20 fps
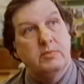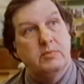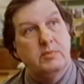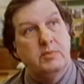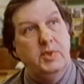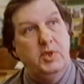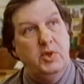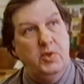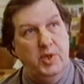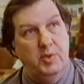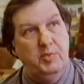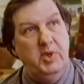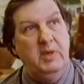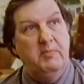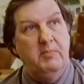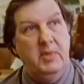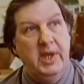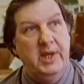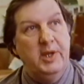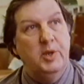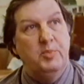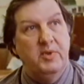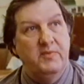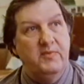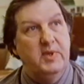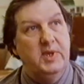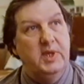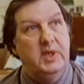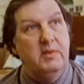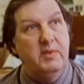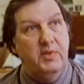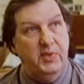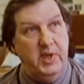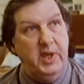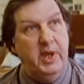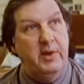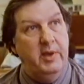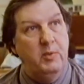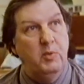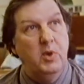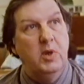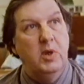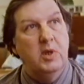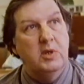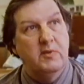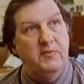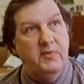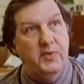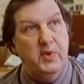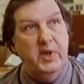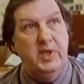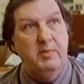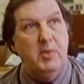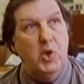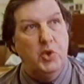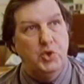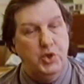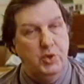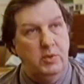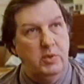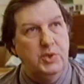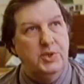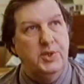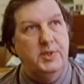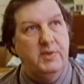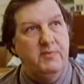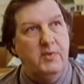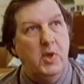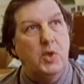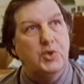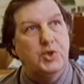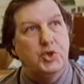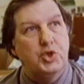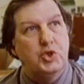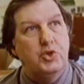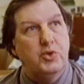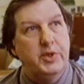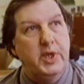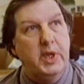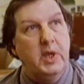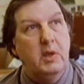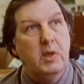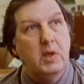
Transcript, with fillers: the other being made up of the theory work of three modules that they've got to study.